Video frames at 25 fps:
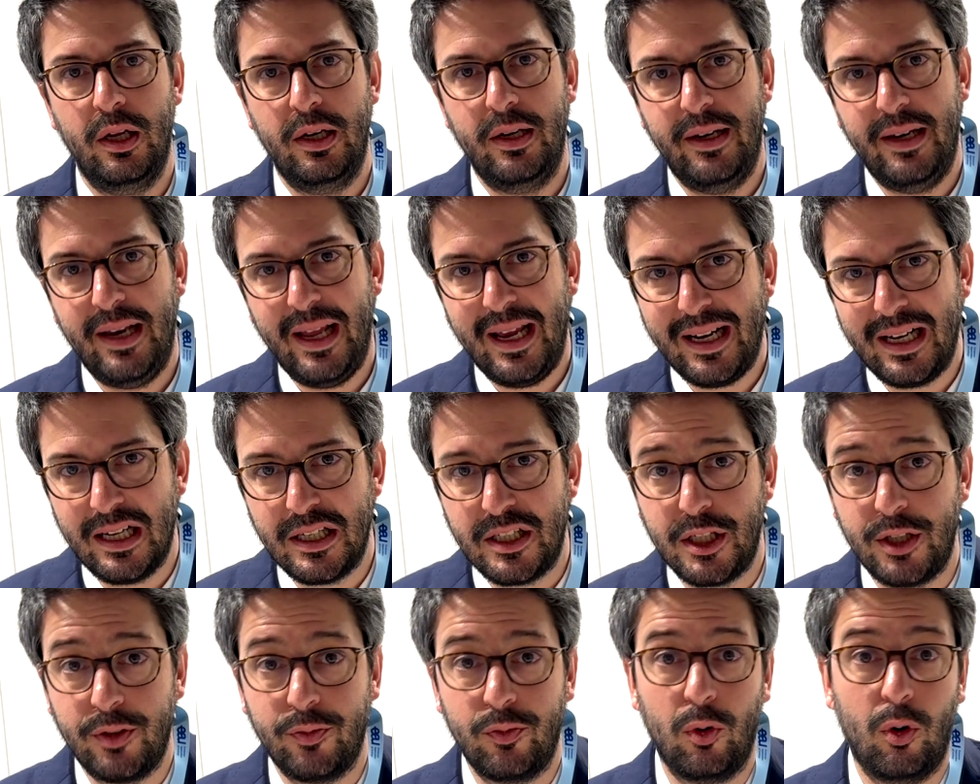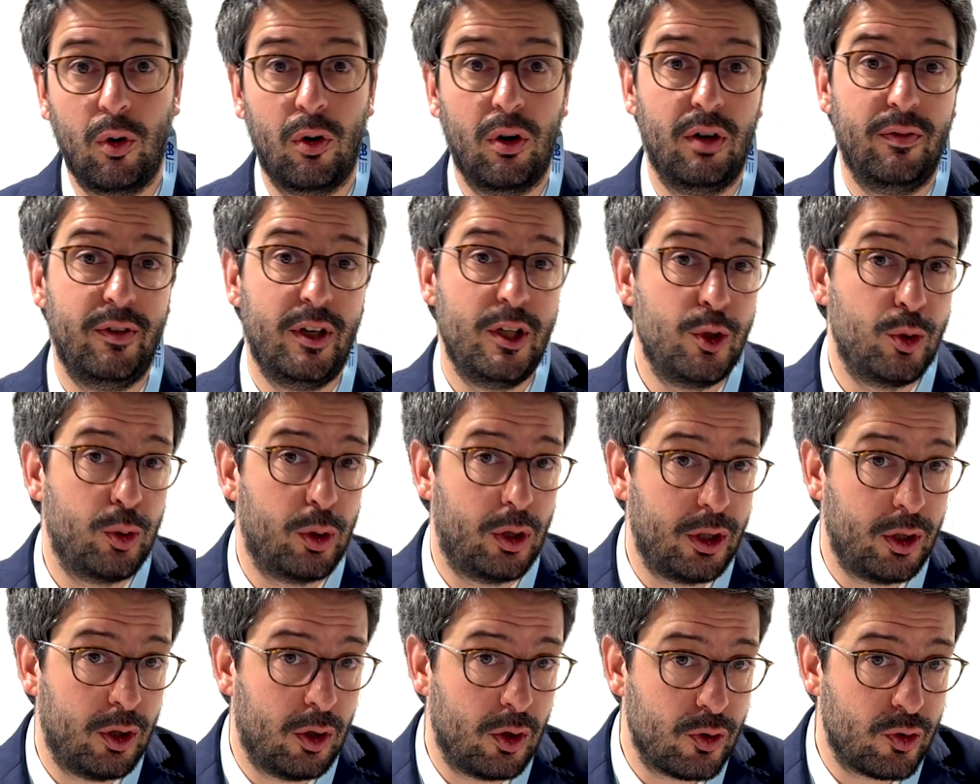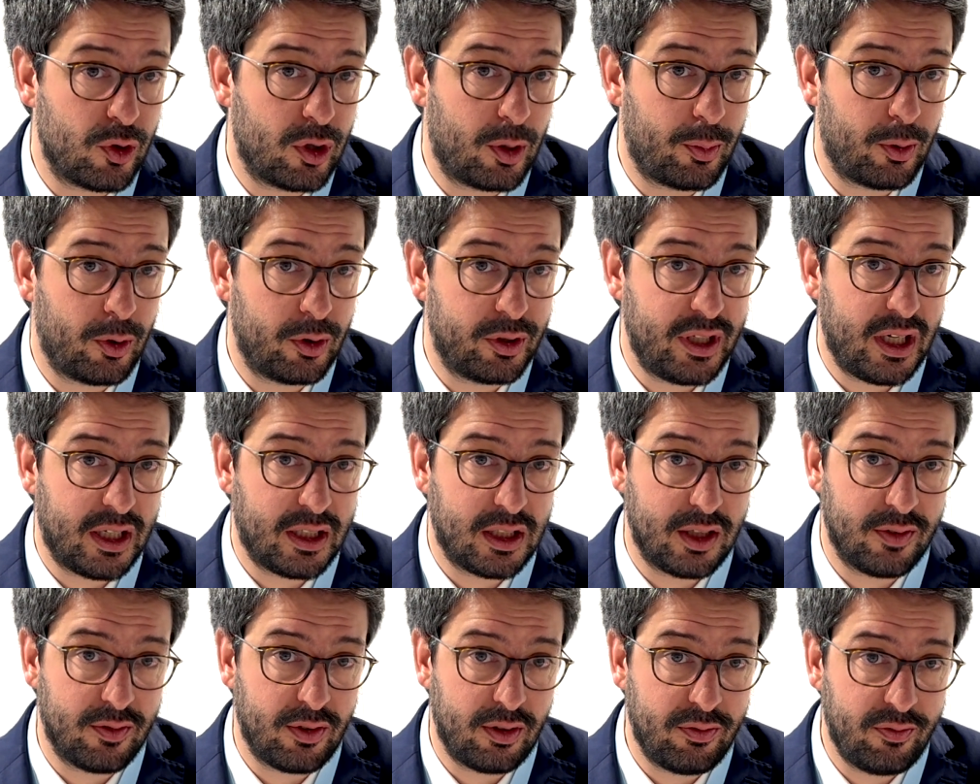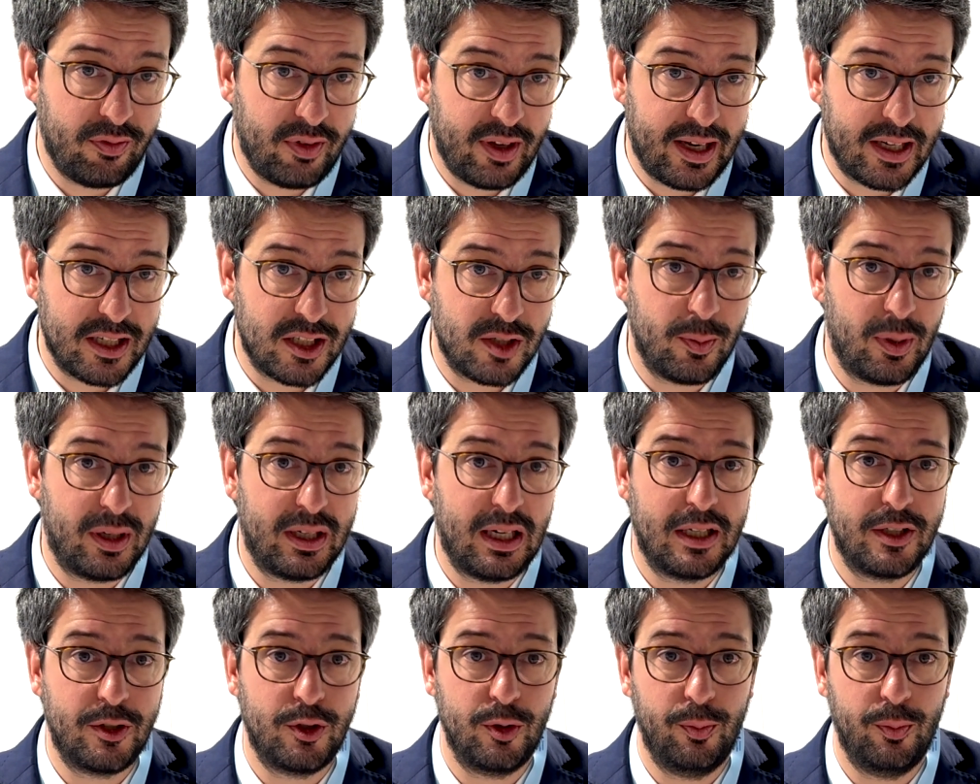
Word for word: negative or eventually also a protective effect, but at the